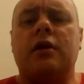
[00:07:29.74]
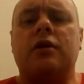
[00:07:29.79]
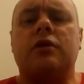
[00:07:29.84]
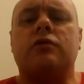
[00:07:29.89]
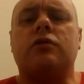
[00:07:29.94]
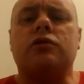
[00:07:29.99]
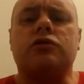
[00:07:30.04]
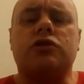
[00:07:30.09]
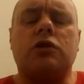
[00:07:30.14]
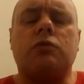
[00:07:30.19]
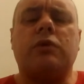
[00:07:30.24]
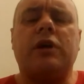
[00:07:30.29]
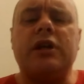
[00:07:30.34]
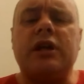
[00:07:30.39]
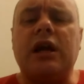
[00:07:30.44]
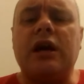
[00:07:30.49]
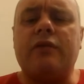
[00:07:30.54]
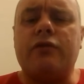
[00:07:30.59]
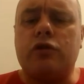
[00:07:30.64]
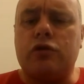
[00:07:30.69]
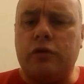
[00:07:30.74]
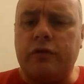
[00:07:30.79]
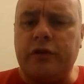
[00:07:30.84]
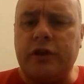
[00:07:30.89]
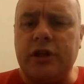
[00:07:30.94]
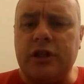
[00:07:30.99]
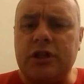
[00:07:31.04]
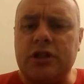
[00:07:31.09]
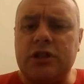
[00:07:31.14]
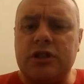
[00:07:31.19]
Because so when you have
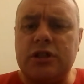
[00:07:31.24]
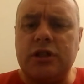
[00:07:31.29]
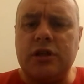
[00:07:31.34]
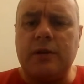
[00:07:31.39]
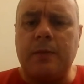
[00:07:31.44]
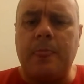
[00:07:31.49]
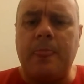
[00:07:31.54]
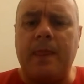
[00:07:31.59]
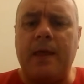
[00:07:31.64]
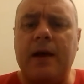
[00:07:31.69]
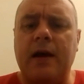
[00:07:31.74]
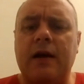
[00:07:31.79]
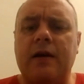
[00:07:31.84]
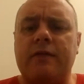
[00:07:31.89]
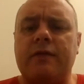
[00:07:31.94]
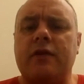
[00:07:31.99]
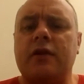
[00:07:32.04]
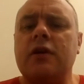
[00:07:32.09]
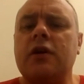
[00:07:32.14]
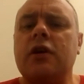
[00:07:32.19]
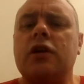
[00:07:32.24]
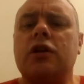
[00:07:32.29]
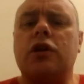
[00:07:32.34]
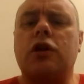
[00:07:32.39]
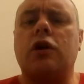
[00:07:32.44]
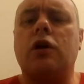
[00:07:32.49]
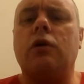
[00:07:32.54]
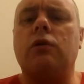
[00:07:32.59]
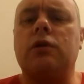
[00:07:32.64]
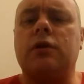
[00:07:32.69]
governance, you have the
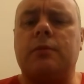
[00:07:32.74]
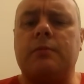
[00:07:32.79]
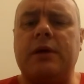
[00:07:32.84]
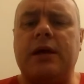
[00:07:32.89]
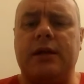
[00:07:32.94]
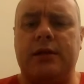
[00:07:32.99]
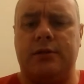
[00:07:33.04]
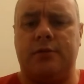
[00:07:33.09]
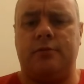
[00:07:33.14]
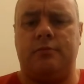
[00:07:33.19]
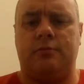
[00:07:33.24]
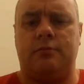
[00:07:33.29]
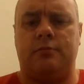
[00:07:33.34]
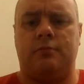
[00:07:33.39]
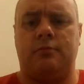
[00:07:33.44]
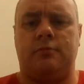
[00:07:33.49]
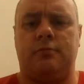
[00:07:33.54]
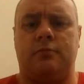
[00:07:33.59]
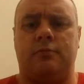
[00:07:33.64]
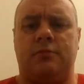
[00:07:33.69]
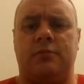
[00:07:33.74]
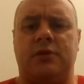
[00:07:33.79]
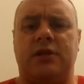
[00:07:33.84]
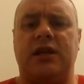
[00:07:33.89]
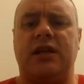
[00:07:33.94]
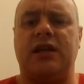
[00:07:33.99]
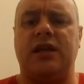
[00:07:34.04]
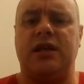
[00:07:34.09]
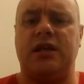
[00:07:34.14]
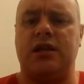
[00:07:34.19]
golden men, the
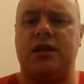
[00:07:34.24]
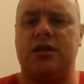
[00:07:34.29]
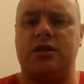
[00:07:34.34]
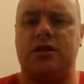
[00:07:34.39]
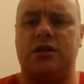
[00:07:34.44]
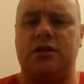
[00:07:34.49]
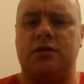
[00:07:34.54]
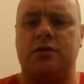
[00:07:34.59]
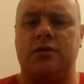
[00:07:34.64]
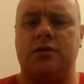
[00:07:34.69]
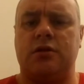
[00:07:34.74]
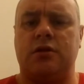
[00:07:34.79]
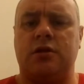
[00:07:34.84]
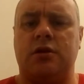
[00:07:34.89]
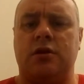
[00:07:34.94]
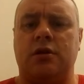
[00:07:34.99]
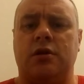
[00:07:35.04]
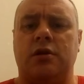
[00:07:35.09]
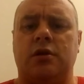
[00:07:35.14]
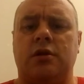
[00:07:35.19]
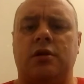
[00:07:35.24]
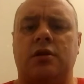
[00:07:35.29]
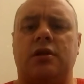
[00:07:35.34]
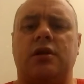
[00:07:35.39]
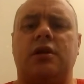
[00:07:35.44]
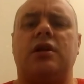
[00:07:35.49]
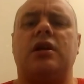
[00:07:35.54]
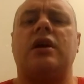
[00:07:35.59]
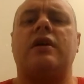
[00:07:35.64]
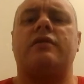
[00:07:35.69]
kings.
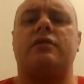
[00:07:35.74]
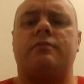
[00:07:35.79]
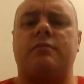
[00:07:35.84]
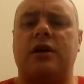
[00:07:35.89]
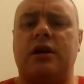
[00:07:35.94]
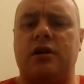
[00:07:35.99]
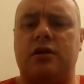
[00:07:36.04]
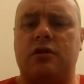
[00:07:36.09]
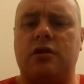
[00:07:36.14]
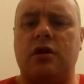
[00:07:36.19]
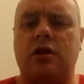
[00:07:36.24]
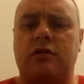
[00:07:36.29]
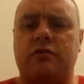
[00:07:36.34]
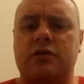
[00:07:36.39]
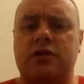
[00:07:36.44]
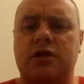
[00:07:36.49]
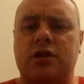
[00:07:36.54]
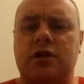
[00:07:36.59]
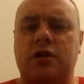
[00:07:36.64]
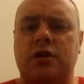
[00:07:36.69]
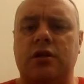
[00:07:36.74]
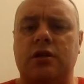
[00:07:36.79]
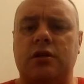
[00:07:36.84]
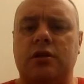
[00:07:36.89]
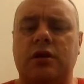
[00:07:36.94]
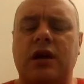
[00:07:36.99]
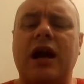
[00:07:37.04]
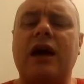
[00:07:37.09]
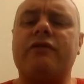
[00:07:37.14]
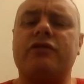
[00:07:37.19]
Then you have the meritocracy,
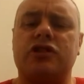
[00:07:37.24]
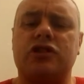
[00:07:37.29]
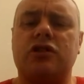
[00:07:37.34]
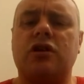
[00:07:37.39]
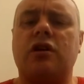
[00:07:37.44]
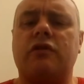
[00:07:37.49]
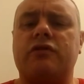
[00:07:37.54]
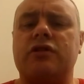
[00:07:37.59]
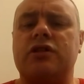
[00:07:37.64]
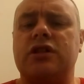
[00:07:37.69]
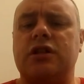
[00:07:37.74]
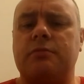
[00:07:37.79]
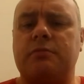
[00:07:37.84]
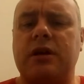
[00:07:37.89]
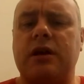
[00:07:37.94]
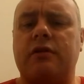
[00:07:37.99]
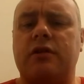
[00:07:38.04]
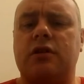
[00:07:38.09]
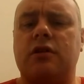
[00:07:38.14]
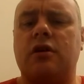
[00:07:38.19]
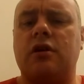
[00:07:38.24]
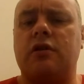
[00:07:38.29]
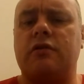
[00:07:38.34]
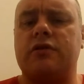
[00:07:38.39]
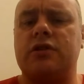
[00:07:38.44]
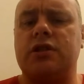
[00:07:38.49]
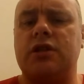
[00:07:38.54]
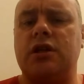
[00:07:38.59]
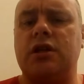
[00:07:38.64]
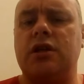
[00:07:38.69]
aristocracy,
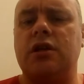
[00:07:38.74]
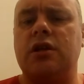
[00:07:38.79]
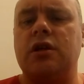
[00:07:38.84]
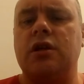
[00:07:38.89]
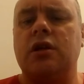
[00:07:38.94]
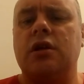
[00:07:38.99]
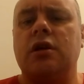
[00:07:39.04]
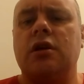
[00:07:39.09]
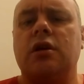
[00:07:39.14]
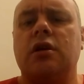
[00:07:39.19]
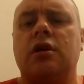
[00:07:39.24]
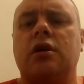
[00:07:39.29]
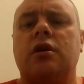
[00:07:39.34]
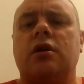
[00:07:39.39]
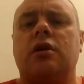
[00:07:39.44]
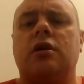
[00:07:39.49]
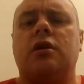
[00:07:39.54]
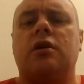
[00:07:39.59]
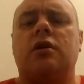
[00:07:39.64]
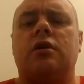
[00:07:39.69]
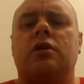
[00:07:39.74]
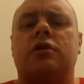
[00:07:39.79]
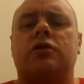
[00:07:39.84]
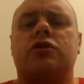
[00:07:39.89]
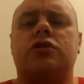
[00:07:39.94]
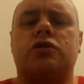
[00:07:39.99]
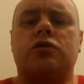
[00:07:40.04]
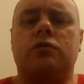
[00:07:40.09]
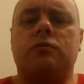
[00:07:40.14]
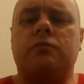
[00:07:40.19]
meritocracy,
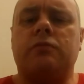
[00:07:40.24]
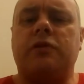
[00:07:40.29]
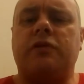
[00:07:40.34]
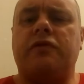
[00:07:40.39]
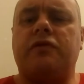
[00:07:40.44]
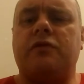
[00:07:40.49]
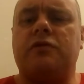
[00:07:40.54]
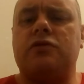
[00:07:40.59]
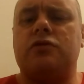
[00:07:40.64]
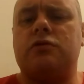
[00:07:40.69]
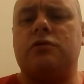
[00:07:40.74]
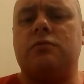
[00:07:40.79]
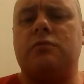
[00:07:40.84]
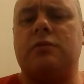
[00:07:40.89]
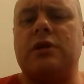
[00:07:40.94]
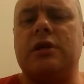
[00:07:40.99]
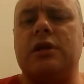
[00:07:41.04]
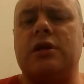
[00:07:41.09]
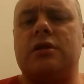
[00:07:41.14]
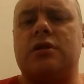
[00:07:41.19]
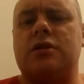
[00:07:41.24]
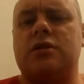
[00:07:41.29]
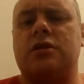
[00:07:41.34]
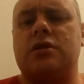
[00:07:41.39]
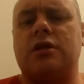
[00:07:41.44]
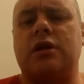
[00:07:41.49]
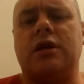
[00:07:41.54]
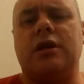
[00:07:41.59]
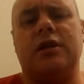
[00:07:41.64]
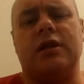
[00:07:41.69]
something
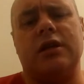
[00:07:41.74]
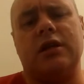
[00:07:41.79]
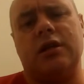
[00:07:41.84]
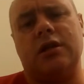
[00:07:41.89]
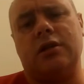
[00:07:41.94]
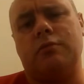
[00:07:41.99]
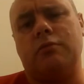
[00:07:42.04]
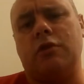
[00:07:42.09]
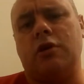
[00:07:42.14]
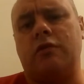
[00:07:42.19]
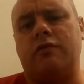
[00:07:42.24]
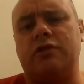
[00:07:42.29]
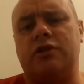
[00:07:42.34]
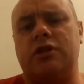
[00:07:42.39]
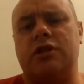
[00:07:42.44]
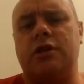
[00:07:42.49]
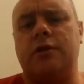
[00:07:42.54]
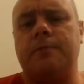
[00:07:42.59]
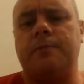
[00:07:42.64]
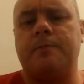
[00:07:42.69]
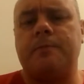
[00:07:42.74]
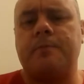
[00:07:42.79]
else, and then democracy.